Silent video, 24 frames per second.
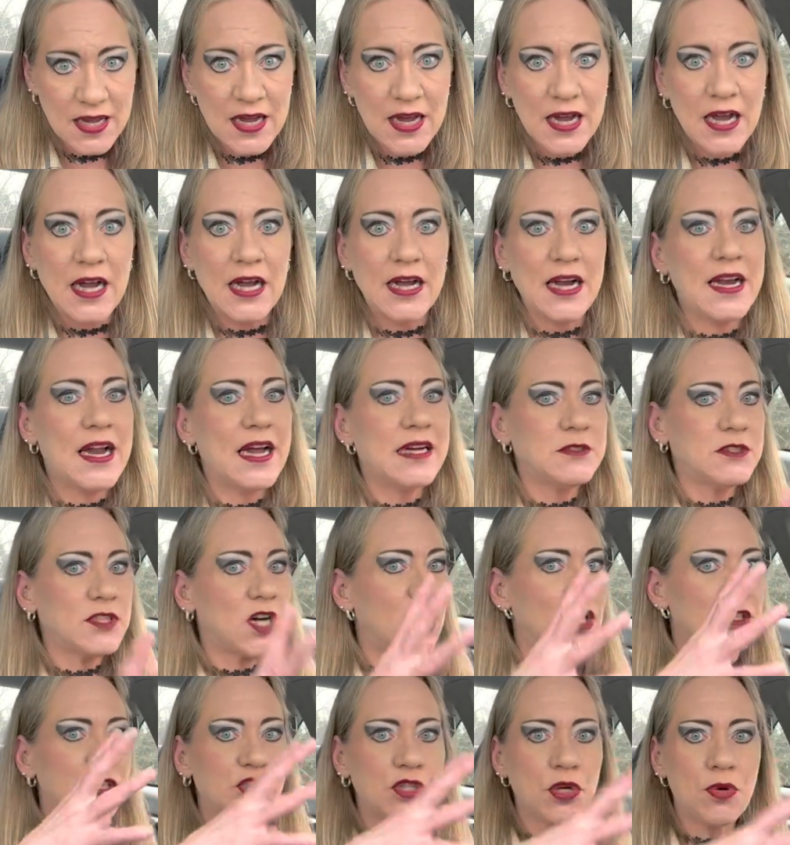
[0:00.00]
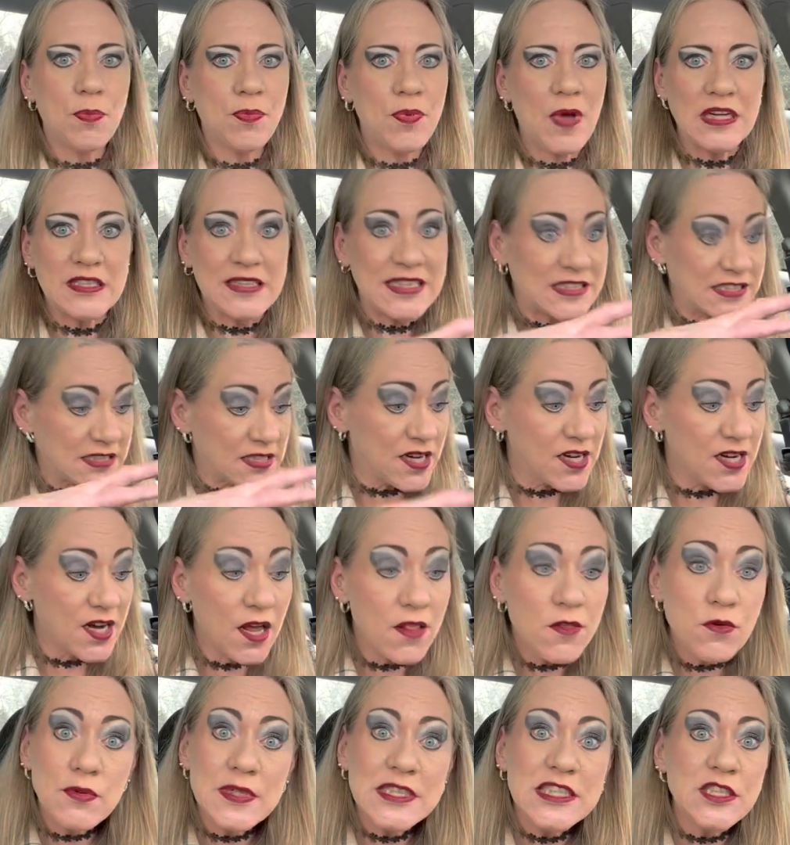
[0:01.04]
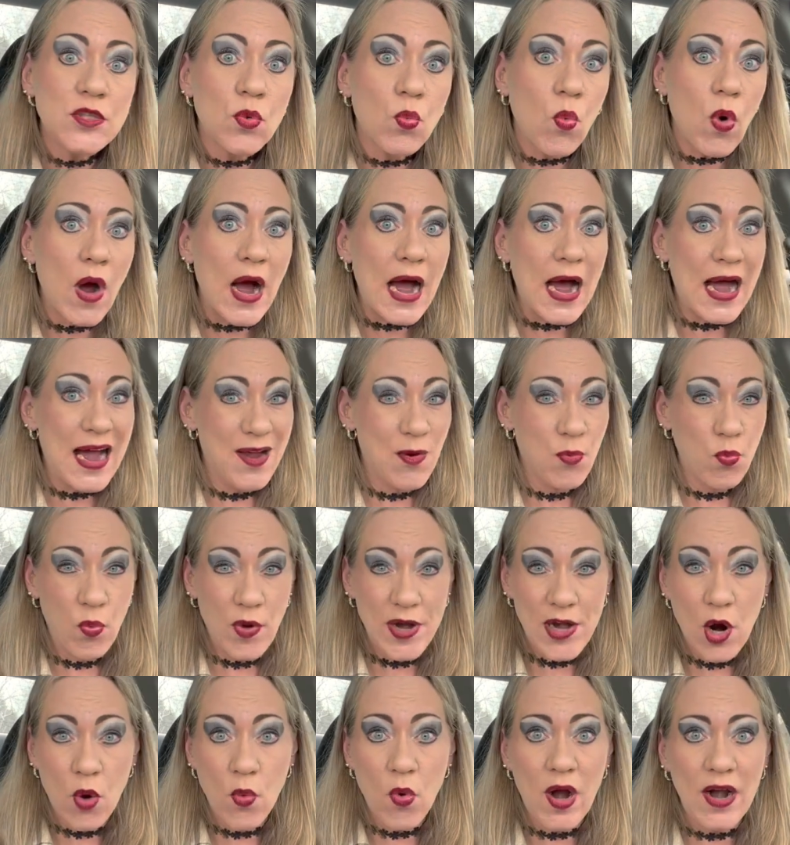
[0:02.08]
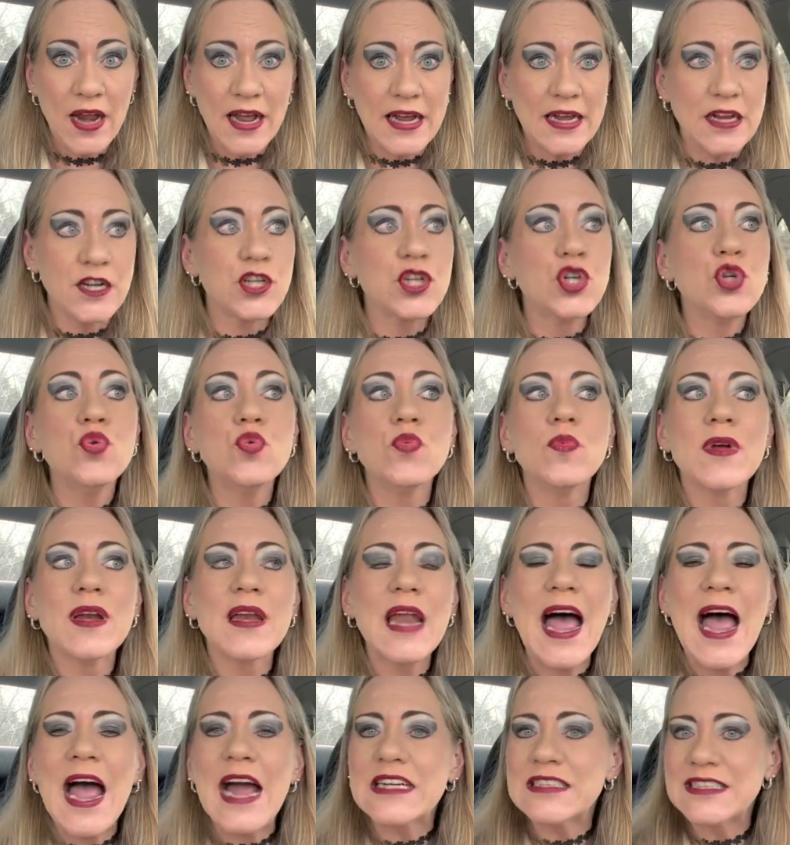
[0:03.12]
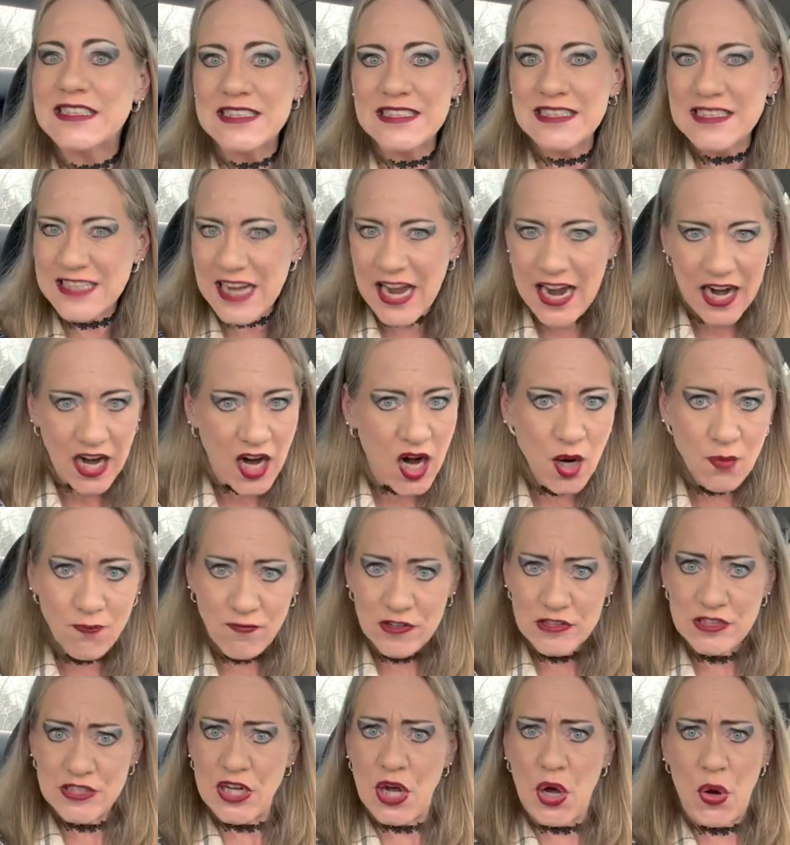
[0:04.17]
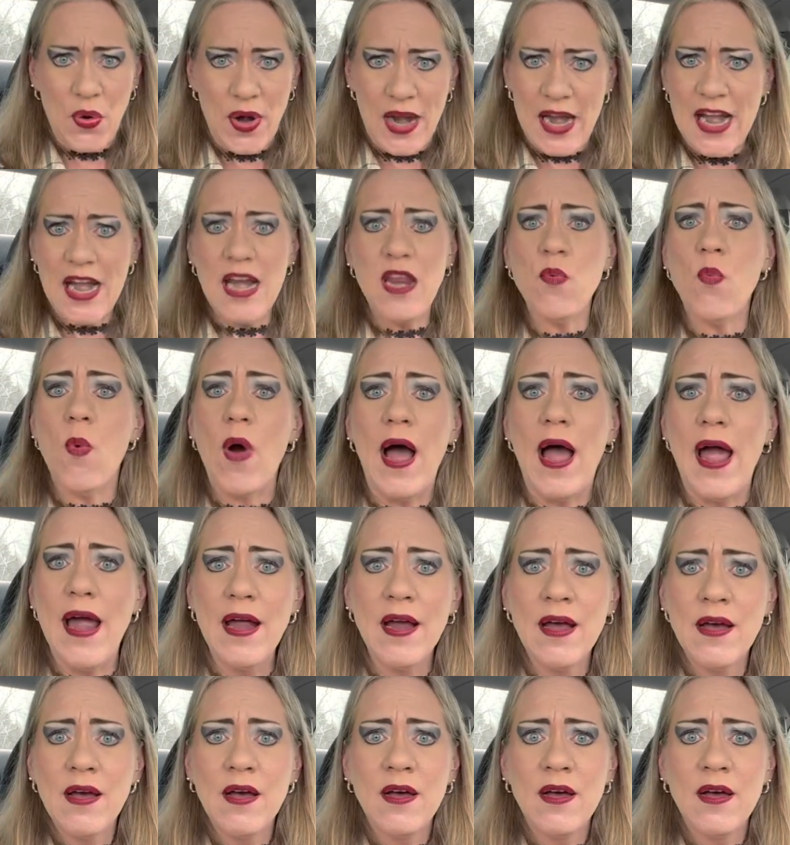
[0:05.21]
And that's also, but that's another reason why we don't want to get too relaxed inside a comfort zone anyway.